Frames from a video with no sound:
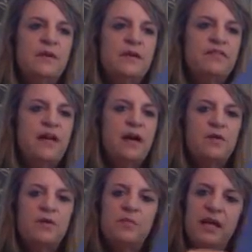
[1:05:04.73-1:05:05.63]
a
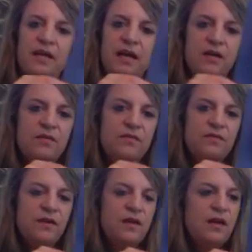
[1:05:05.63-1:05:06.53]
flower made out of
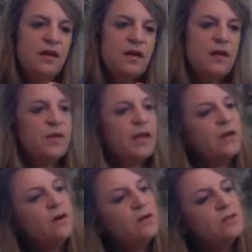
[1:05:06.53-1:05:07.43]

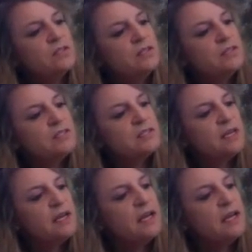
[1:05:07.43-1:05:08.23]
cupcake holders,